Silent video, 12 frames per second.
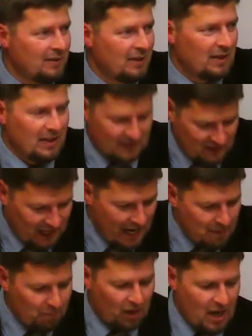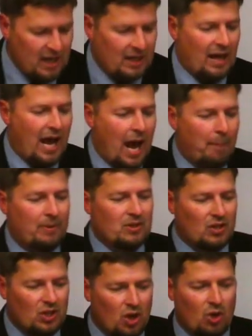the same thing can happen
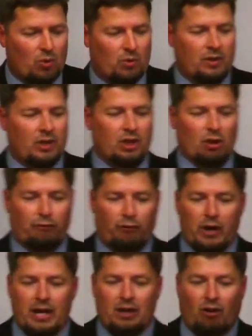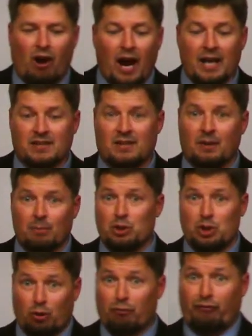to you. You're free in Christ, but
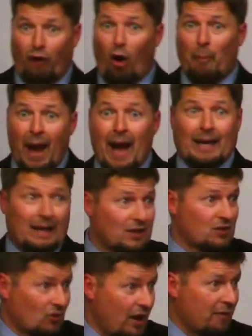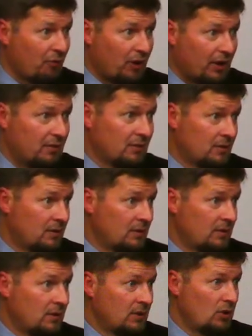you could fall back into slavery.
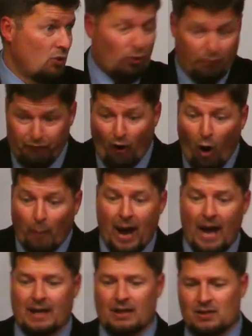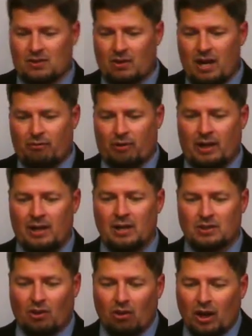You could fall back into slavery.
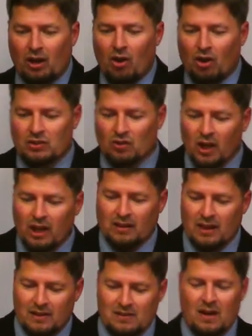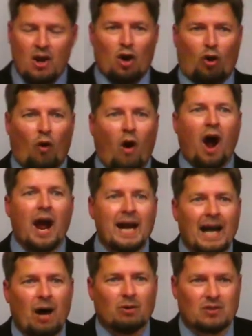So, look, let's look at this crying
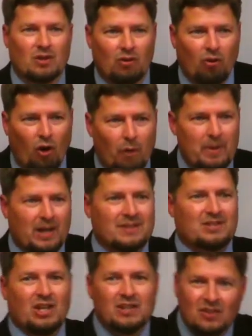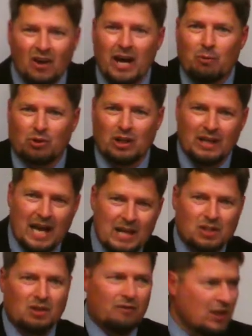out to the Lord, because just like with the
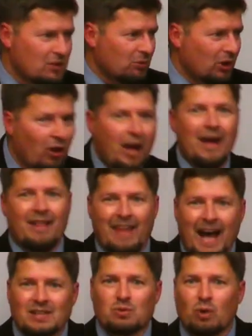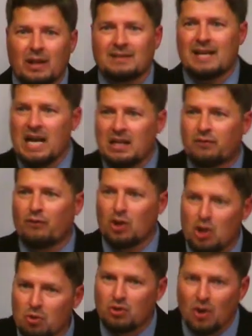nation of Israel, that's what it takes for
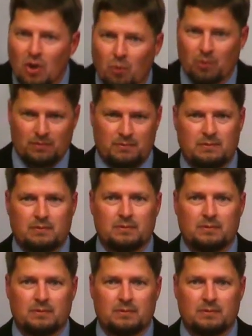you too.